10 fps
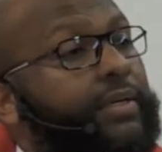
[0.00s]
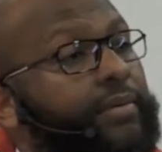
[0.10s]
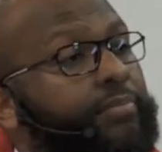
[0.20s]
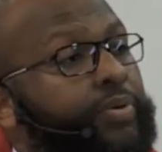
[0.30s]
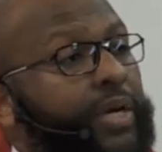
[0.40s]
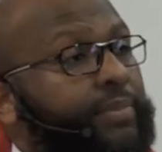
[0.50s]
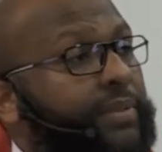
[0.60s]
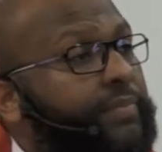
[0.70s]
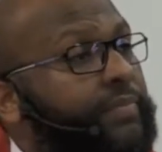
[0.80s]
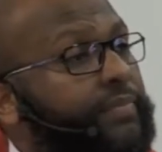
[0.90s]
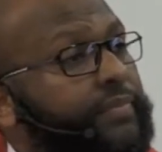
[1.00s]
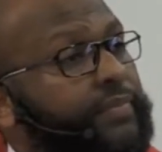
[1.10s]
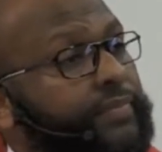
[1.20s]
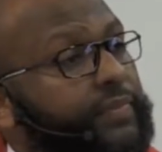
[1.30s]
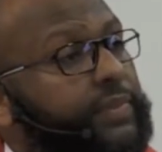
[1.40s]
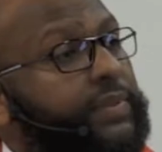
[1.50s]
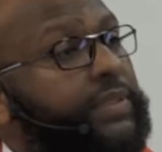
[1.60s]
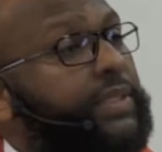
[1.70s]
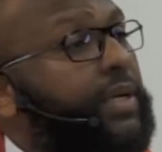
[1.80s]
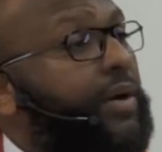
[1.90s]
Problem.
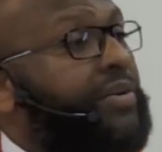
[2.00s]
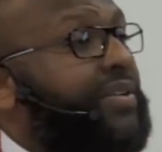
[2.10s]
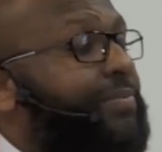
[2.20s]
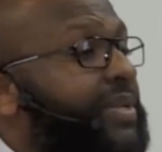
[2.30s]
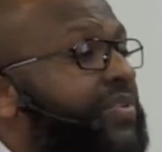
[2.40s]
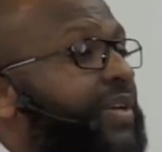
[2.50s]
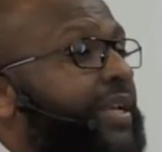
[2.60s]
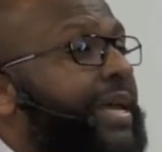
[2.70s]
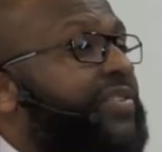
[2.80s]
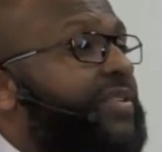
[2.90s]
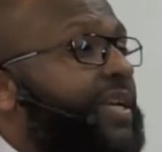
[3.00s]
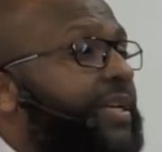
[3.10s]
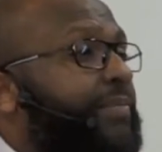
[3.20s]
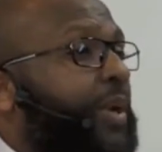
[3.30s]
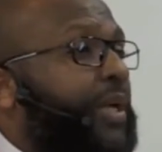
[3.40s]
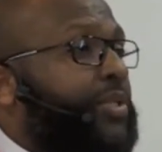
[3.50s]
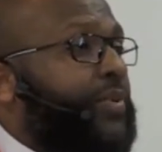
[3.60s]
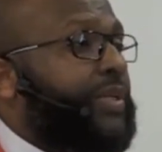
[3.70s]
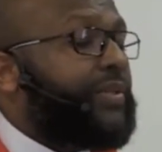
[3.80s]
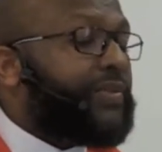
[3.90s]
Or somebody said last night, plot
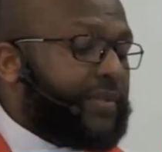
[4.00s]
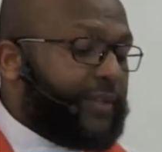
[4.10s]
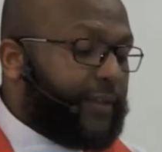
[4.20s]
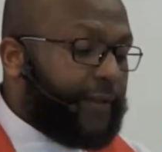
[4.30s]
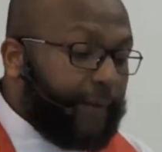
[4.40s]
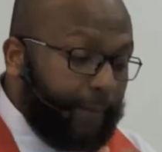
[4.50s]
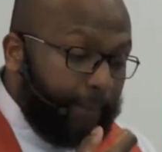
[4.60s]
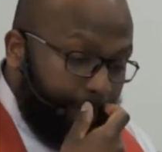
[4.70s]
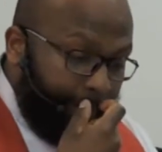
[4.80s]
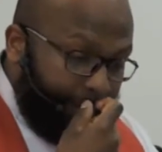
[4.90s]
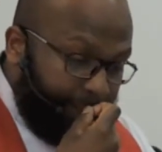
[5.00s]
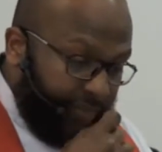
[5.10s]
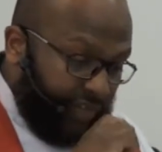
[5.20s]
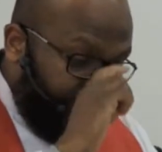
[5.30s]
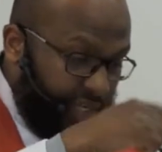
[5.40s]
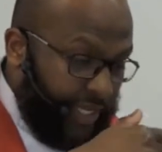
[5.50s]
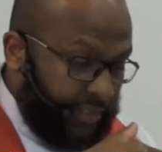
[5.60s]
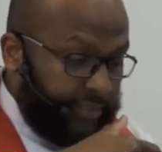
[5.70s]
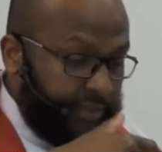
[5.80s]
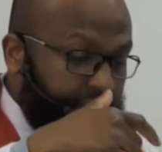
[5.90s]
twist. The
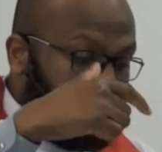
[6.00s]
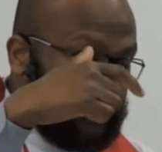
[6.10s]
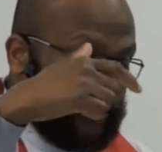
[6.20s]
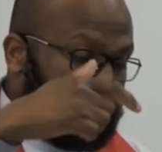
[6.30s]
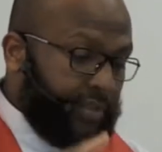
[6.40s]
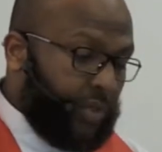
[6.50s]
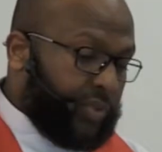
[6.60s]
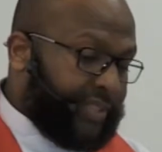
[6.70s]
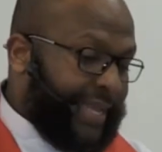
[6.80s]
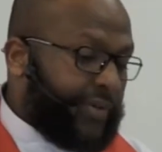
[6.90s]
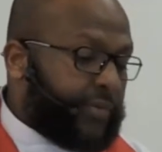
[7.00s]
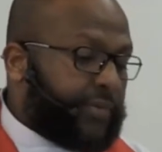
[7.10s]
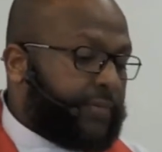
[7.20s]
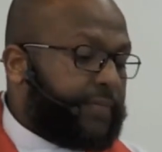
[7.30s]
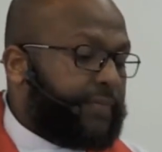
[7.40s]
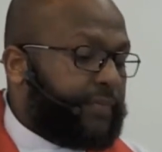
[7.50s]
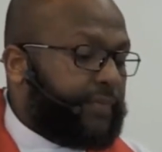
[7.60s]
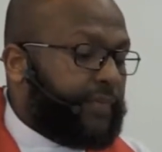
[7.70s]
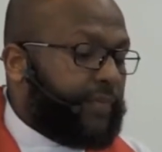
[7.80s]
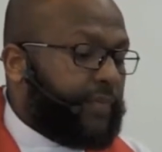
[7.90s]
sun goes down.
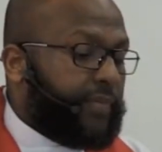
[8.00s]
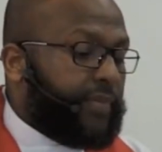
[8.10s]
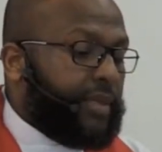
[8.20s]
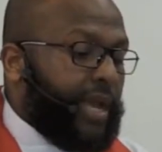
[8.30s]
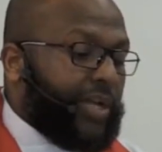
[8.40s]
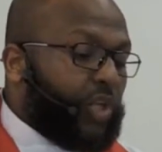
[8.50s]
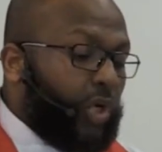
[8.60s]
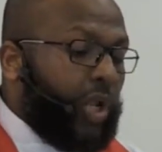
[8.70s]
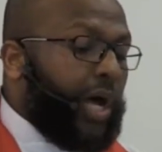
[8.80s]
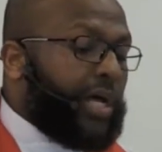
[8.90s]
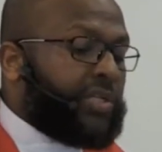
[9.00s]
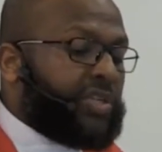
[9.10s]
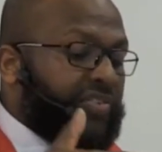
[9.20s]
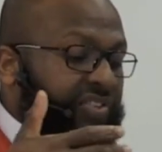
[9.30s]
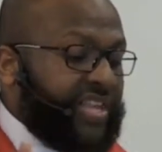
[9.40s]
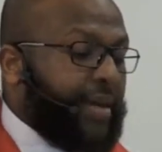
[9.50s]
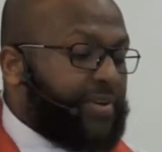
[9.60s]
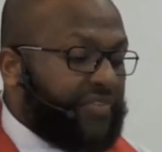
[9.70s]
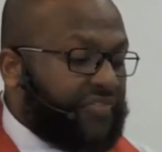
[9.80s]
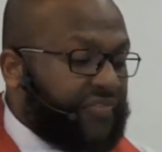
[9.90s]
And the laws of
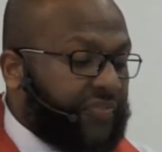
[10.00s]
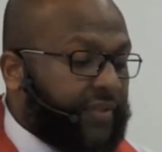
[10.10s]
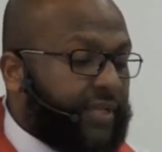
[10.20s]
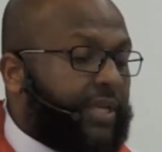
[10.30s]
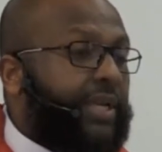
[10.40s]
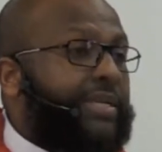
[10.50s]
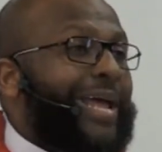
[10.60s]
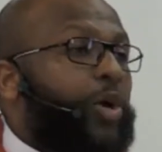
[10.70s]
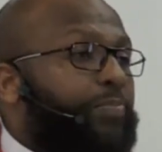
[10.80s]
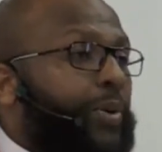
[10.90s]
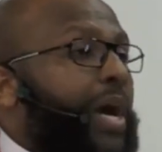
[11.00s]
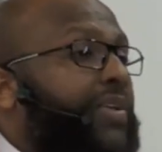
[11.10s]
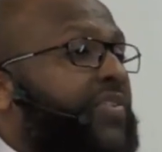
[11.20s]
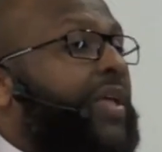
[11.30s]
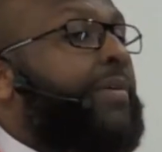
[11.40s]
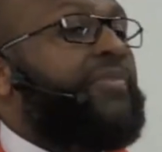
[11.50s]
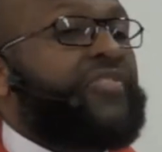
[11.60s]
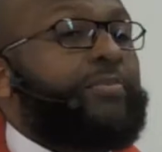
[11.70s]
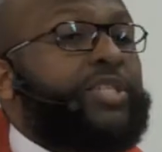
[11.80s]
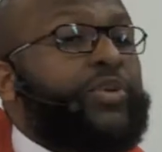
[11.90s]
Sabbath now blocks them
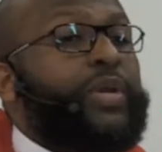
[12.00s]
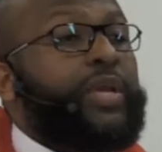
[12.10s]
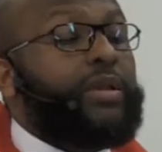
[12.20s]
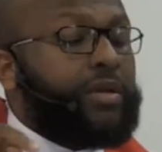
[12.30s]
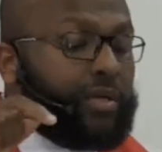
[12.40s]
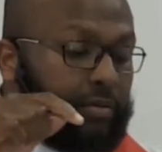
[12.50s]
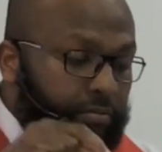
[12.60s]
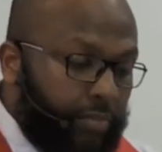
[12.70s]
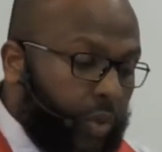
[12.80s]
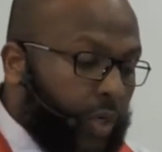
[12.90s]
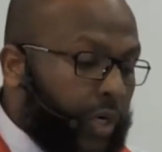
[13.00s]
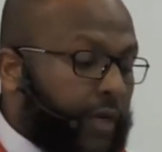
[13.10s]
from doing more.